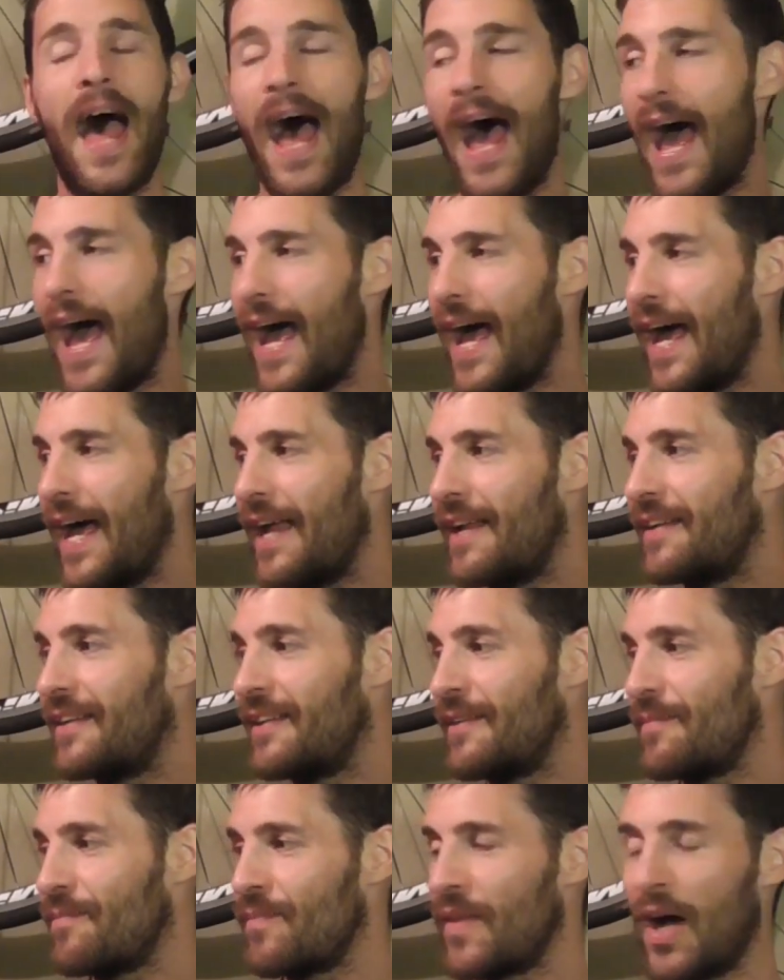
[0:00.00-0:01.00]

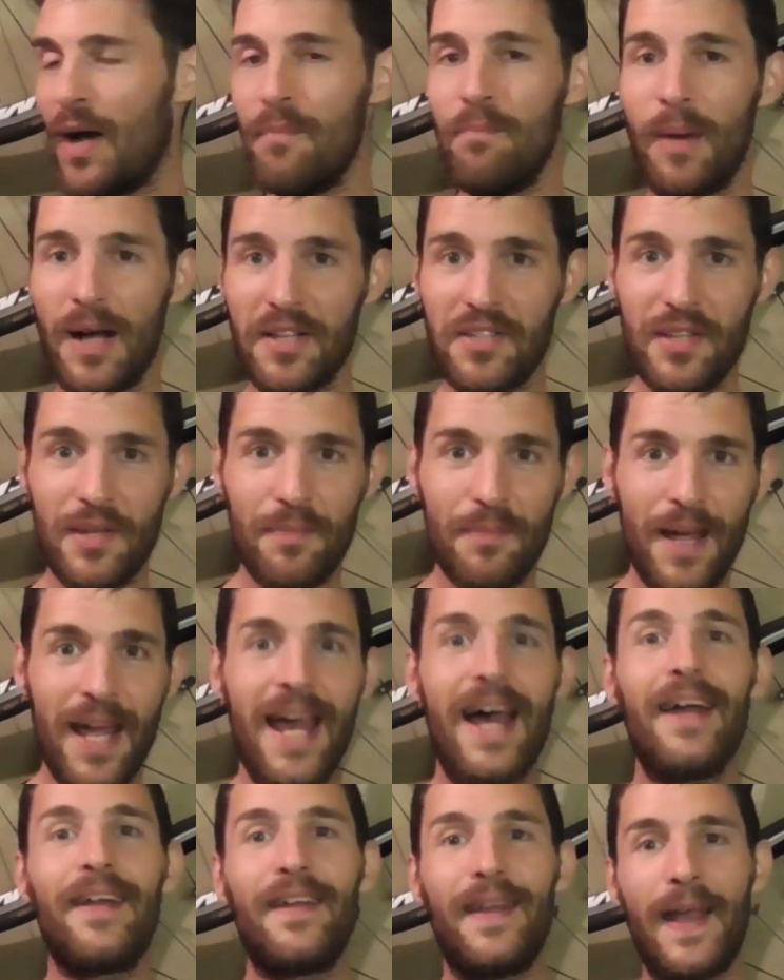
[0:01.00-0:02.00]
And I must
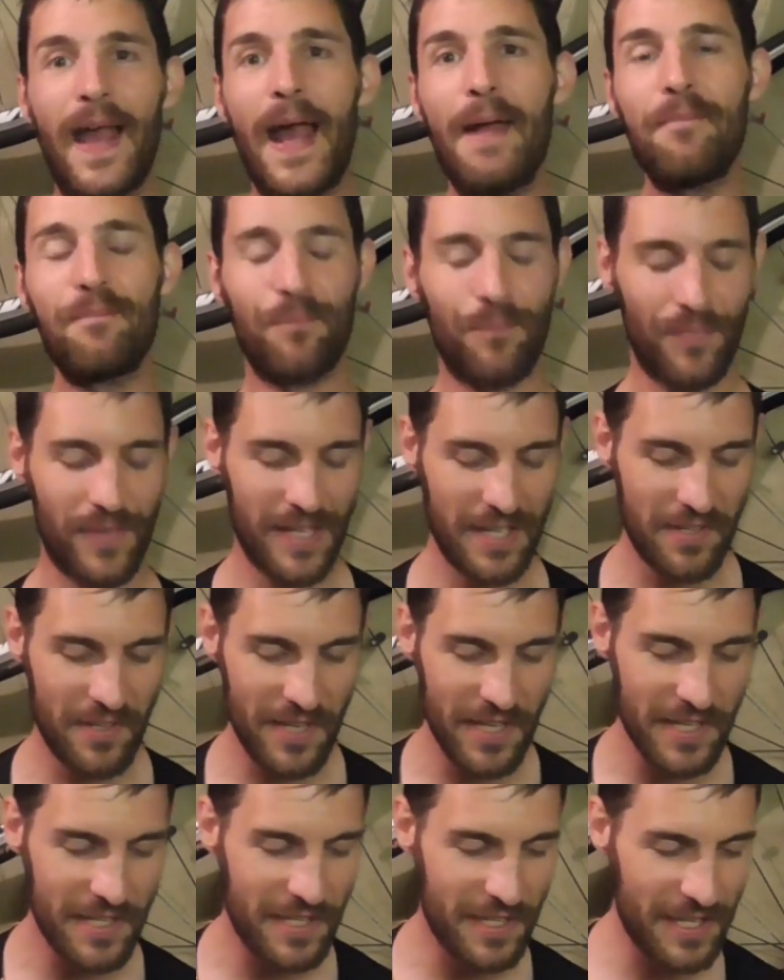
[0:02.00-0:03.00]
admit, again, this
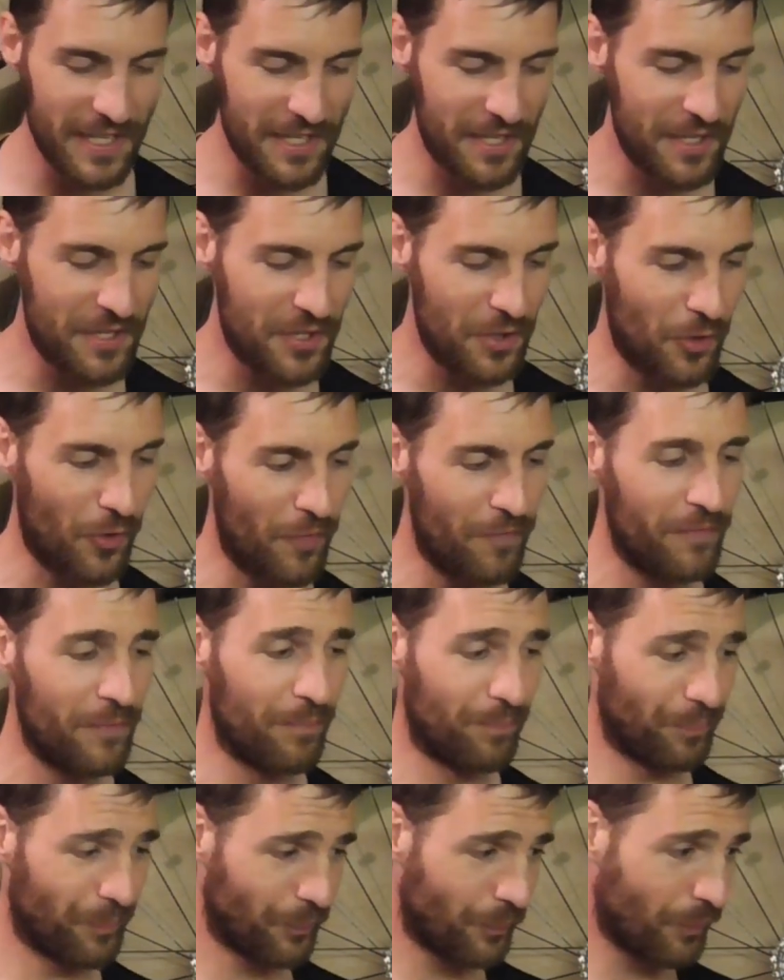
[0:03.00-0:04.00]
is sort
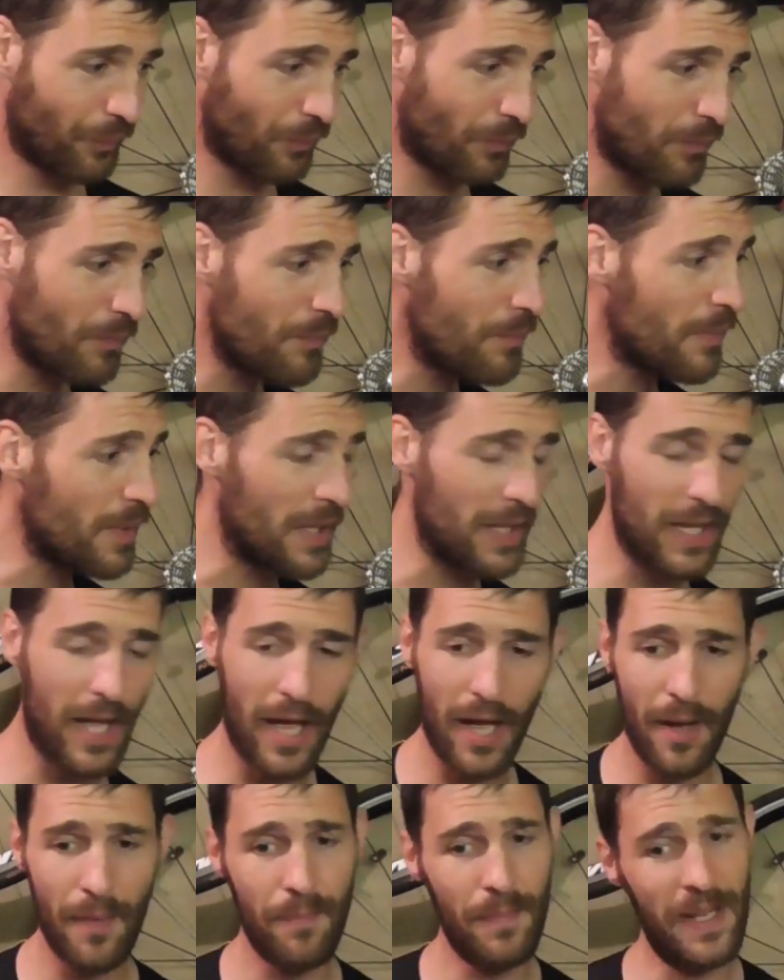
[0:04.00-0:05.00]

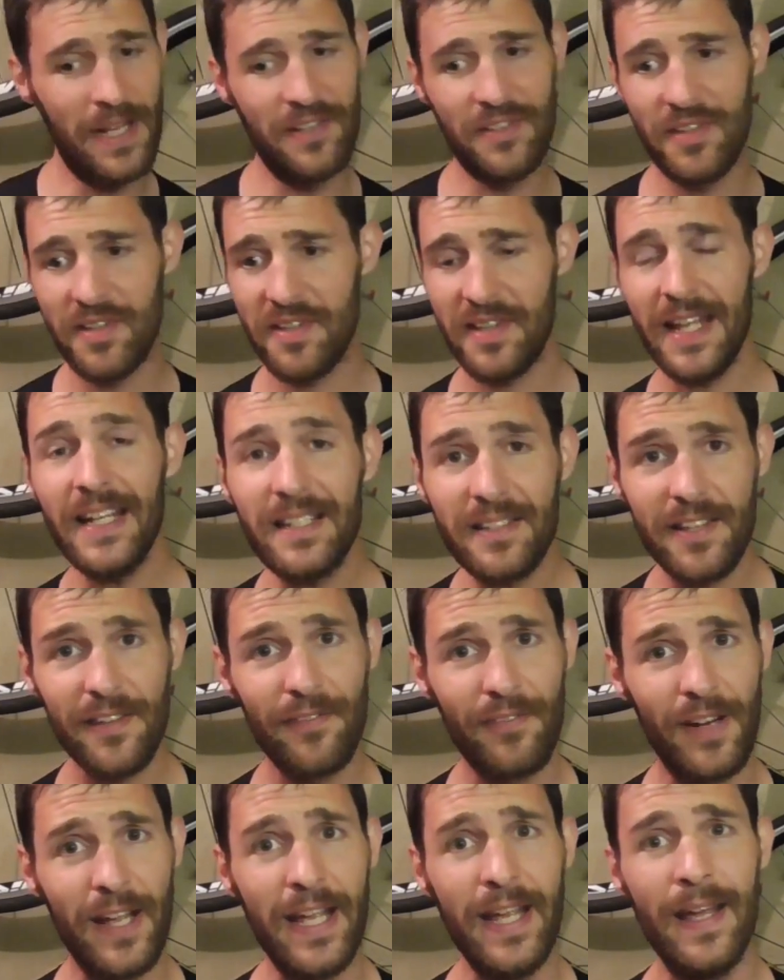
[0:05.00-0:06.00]
of
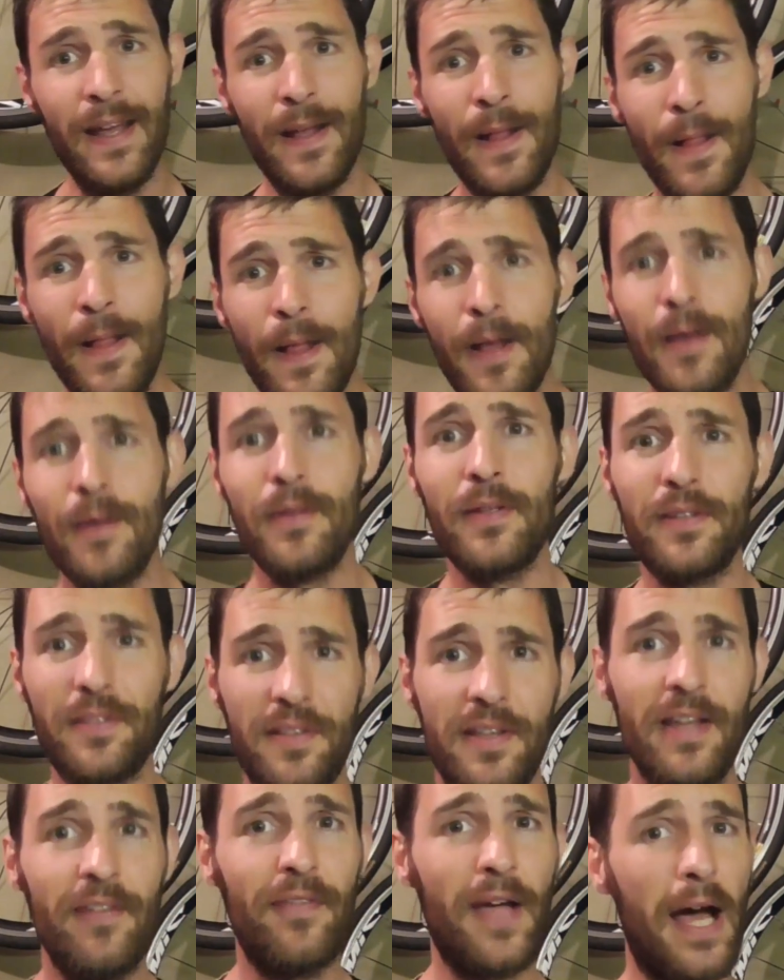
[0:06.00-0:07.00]
instinctively
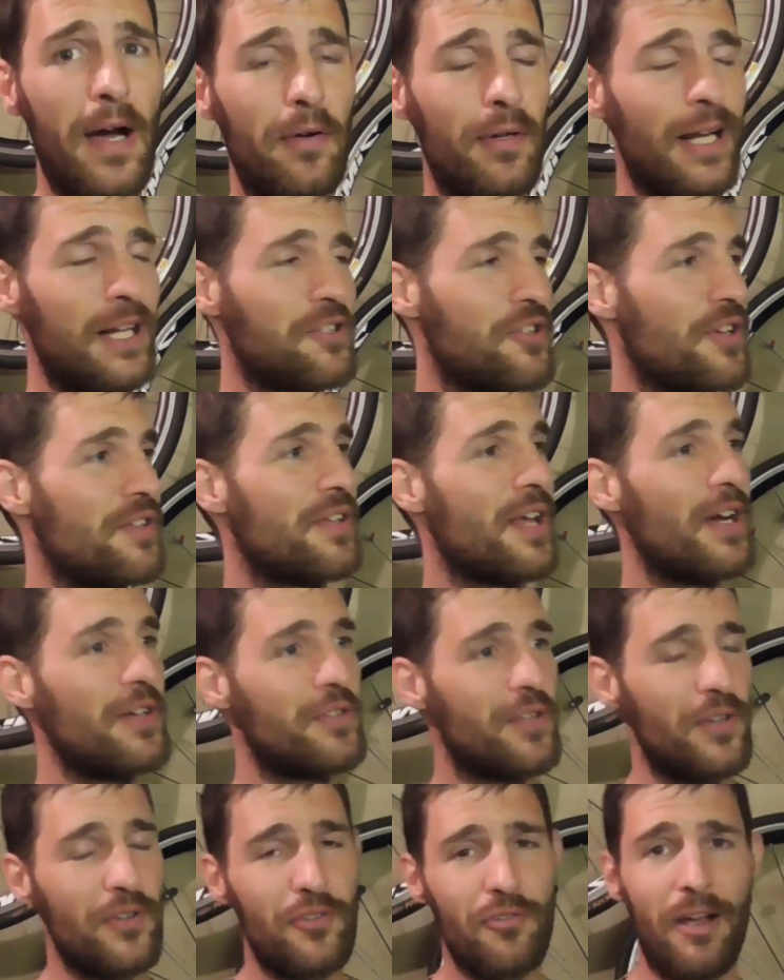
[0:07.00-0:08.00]
Steve Kalclash's
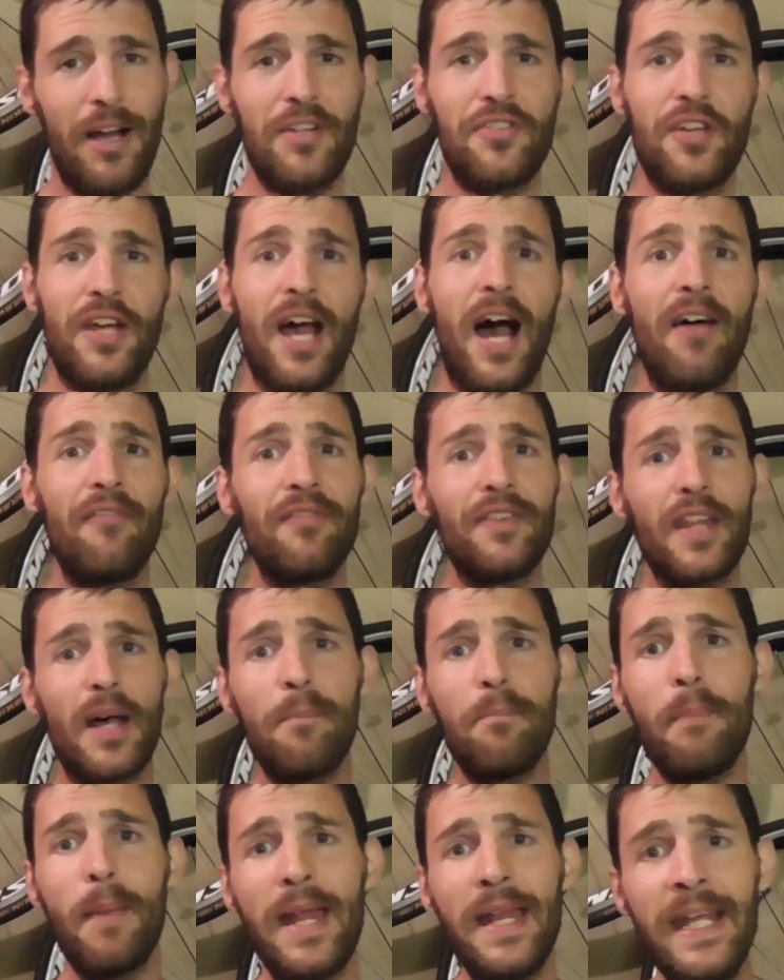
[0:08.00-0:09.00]
go-to strategy. I haven't
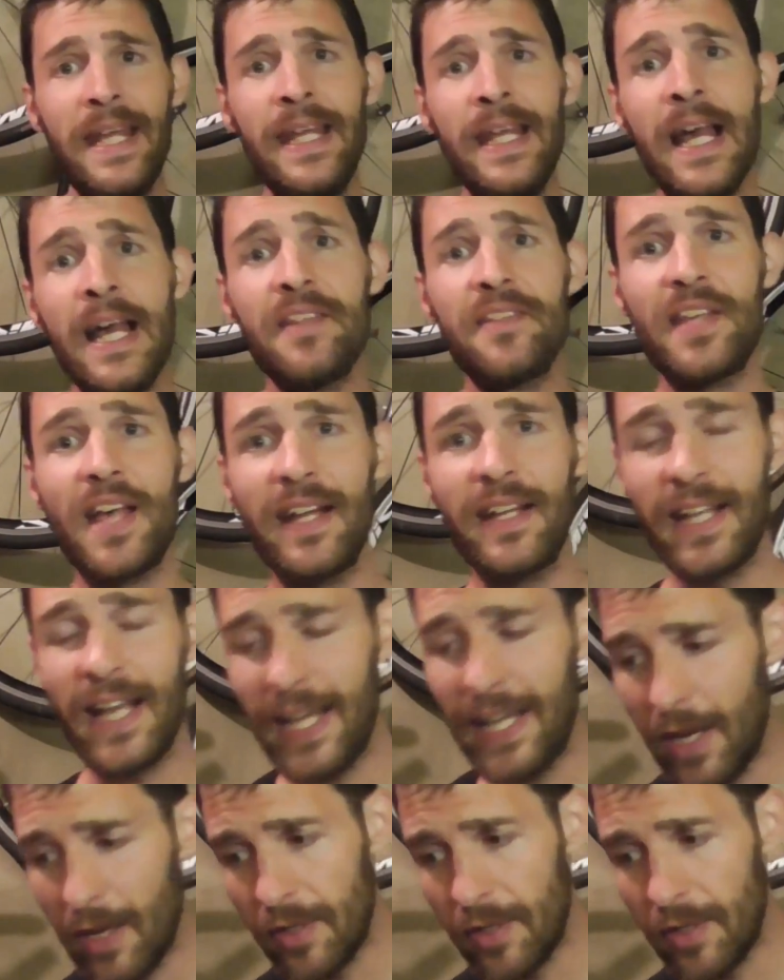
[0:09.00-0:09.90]
done many 10k